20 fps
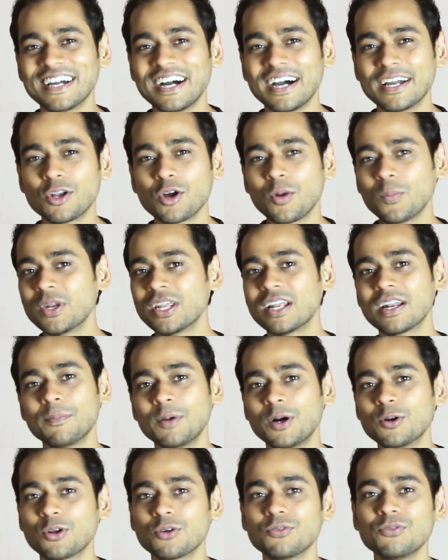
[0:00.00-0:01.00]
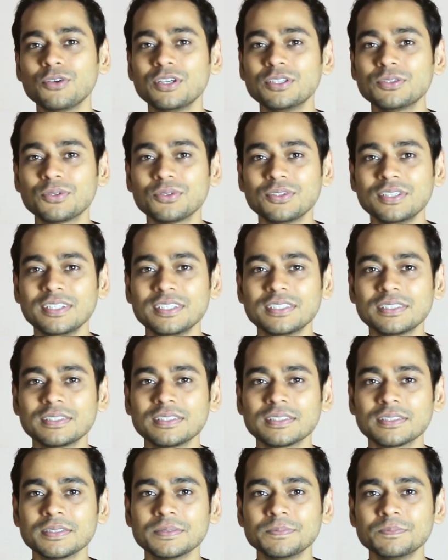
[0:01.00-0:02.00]
a nominal amount of fees to these
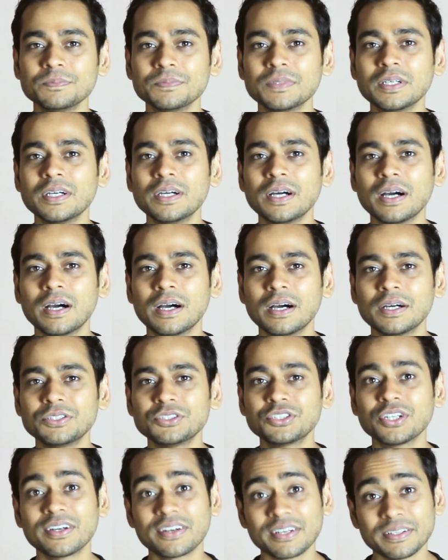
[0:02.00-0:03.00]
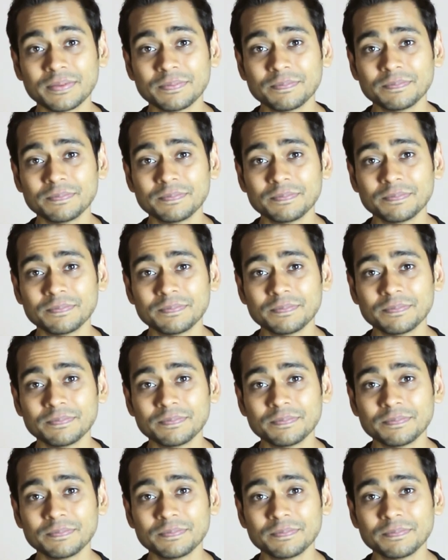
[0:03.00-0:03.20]
children,